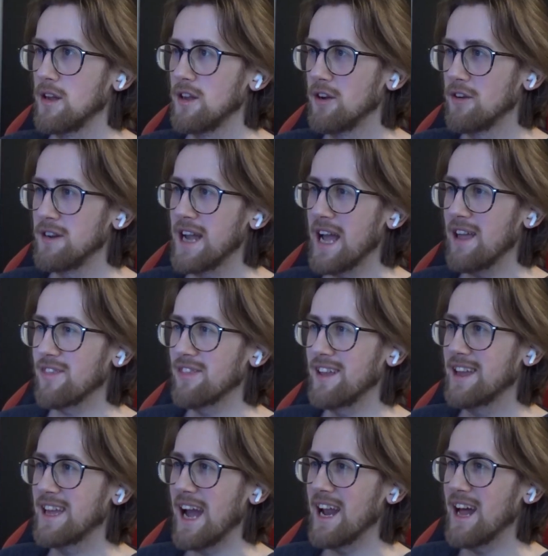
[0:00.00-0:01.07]
Yo,
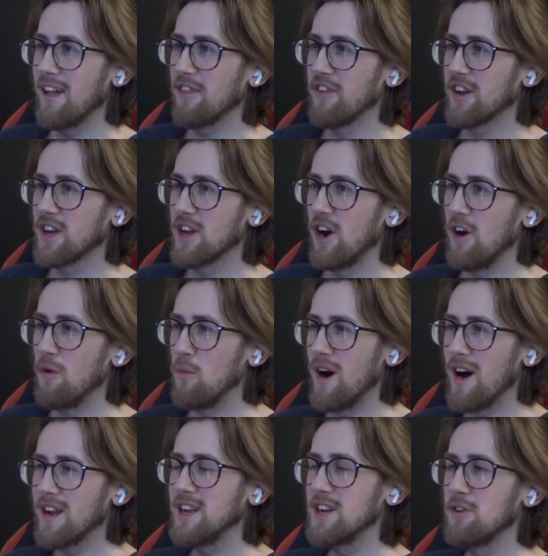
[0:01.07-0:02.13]
Nathan, get out the car!
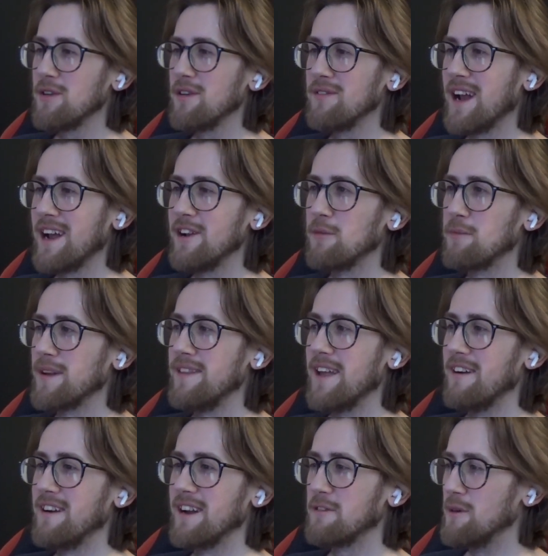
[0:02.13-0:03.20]
Why did you even end up in
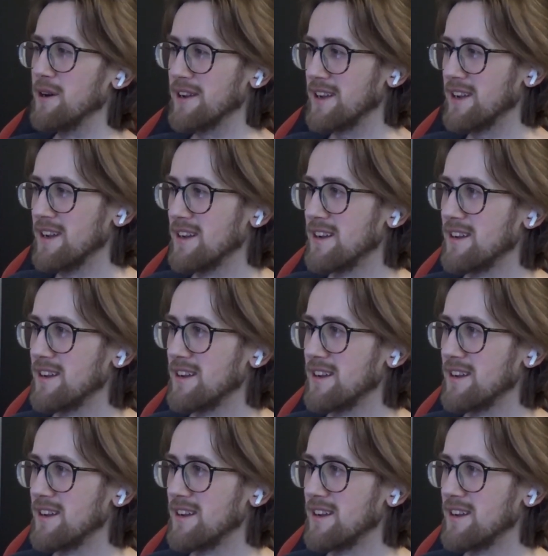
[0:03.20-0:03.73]
there anyway?